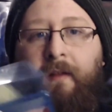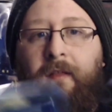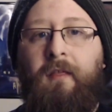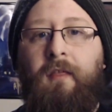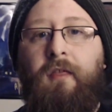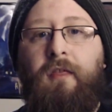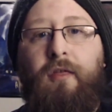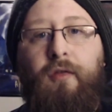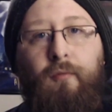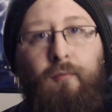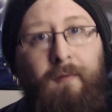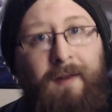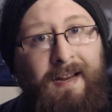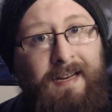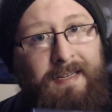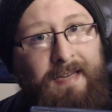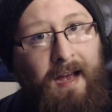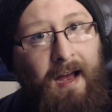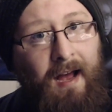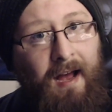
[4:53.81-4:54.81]
Three
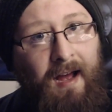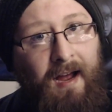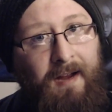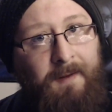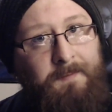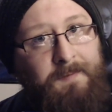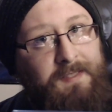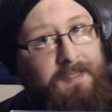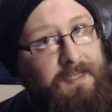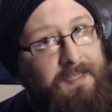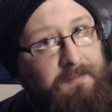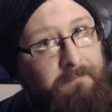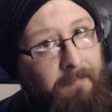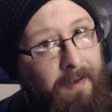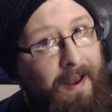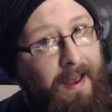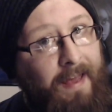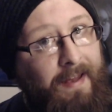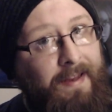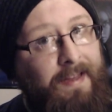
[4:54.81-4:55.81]
times this
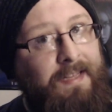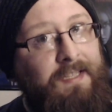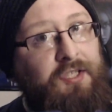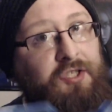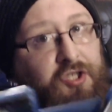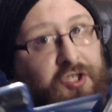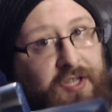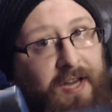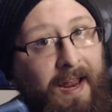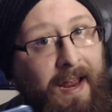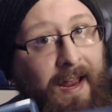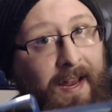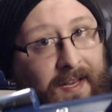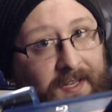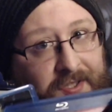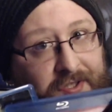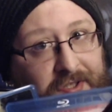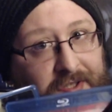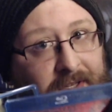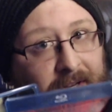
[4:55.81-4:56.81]
man has
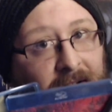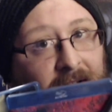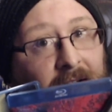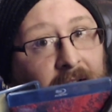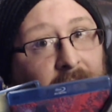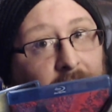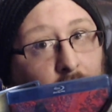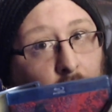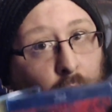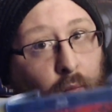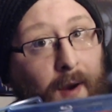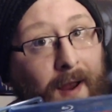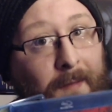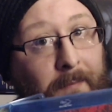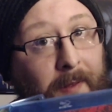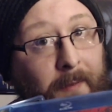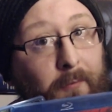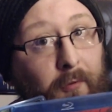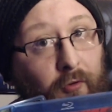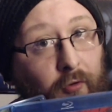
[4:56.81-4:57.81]
changed the way
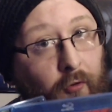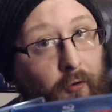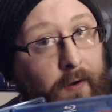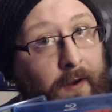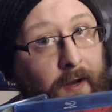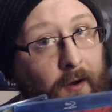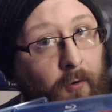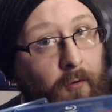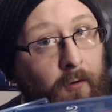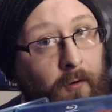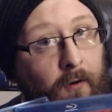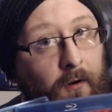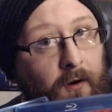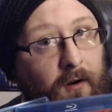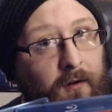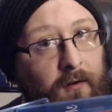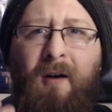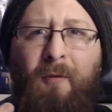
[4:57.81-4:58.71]
people look at horror.